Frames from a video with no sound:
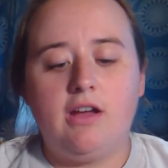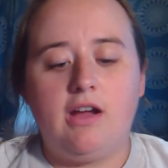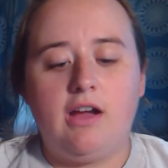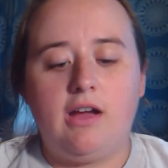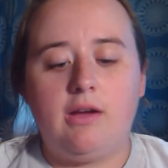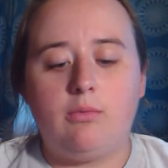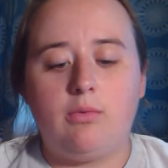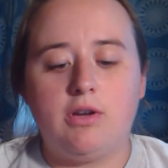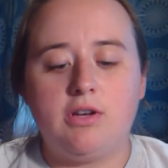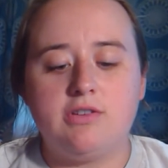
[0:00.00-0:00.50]

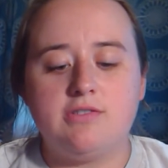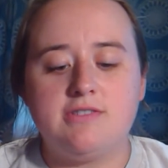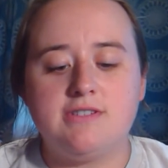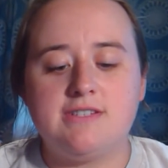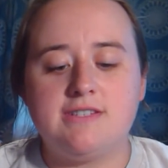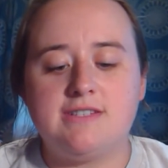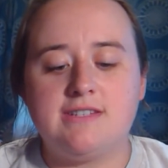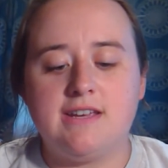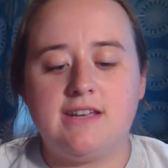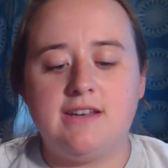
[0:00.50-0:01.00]
I want to
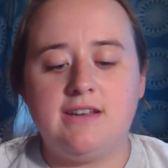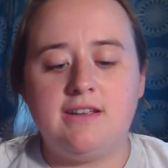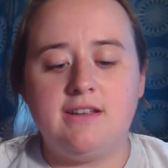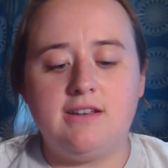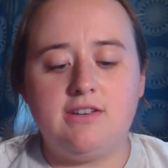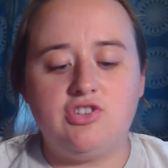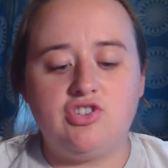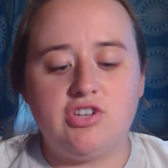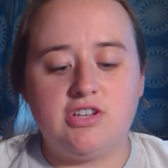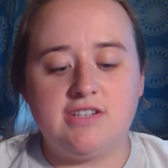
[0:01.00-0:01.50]
set
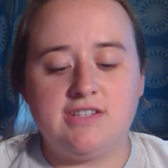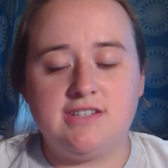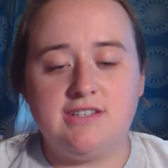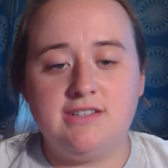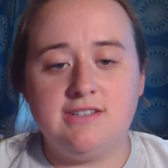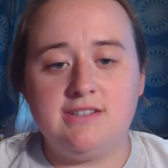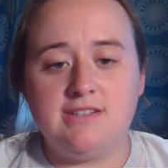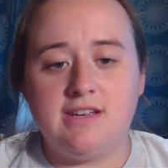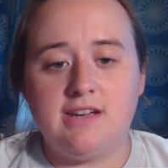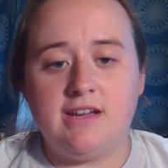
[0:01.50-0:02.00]
it just
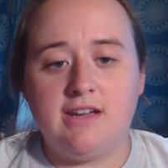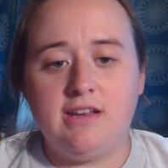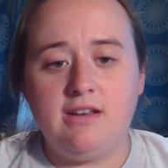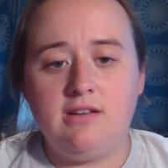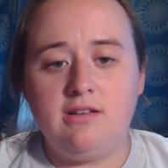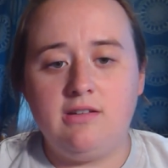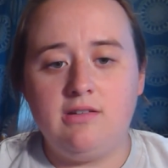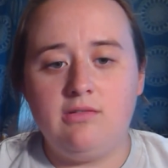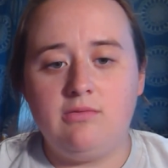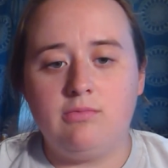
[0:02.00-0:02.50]
inside
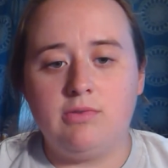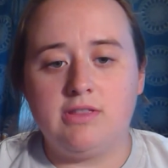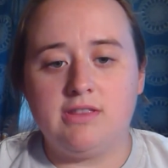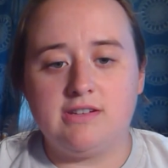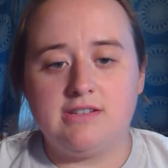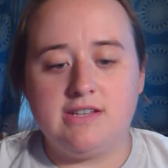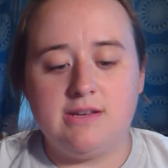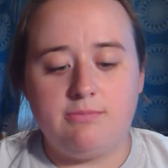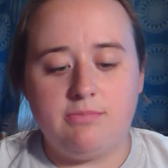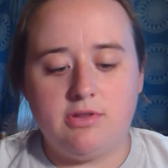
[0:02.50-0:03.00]
with the
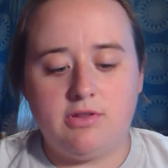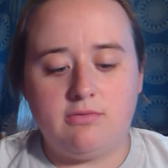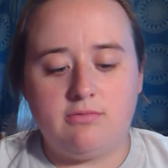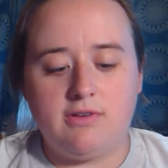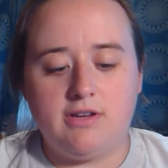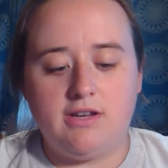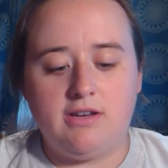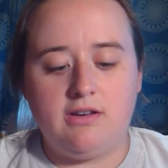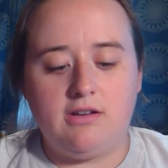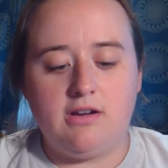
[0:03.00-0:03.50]
tip of the
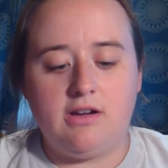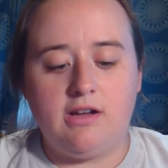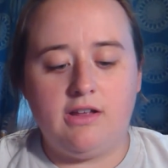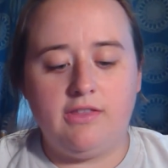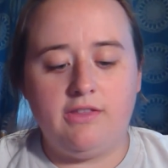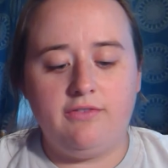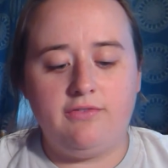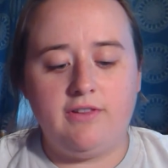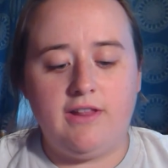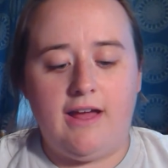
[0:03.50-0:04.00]
reed on
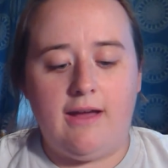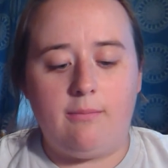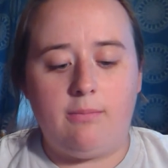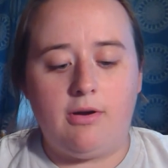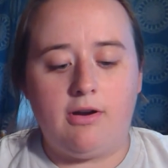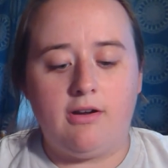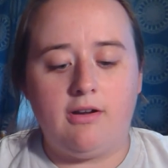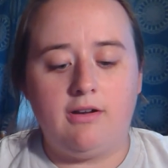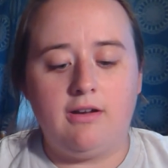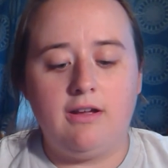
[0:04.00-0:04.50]
the flat
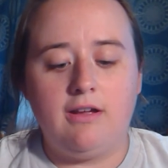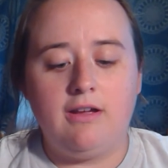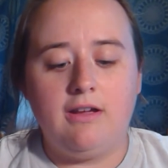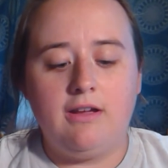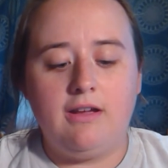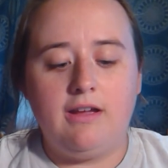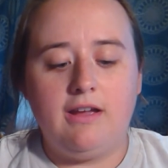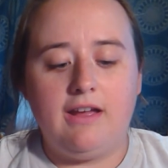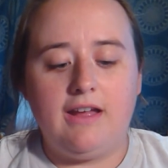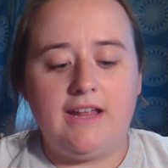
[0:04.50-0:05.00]
part
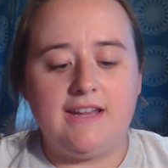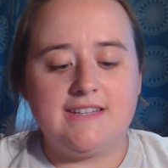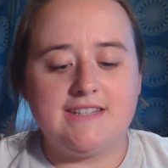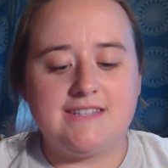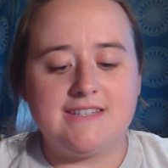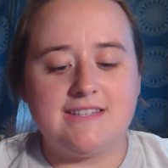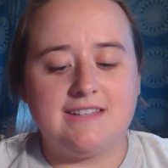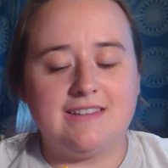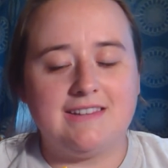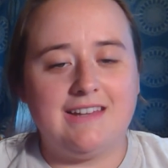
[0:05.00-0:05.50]
and
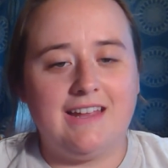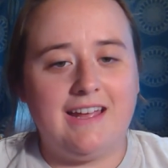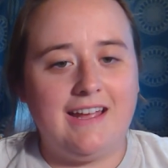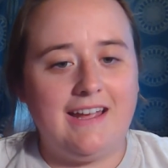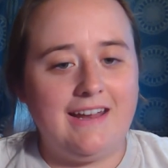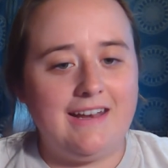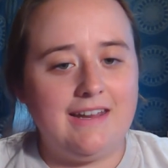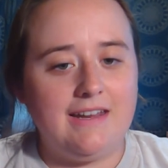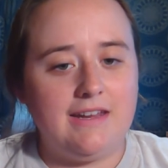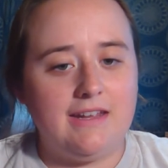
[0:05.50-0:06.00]

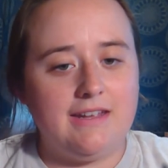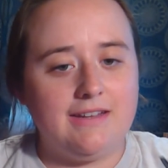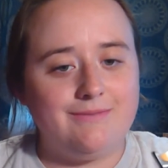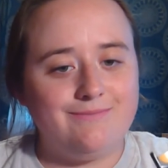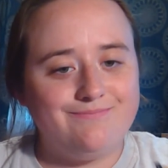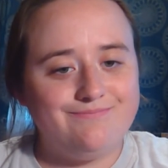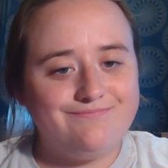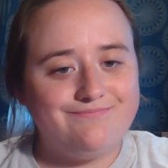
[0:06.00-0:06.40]
slide it in.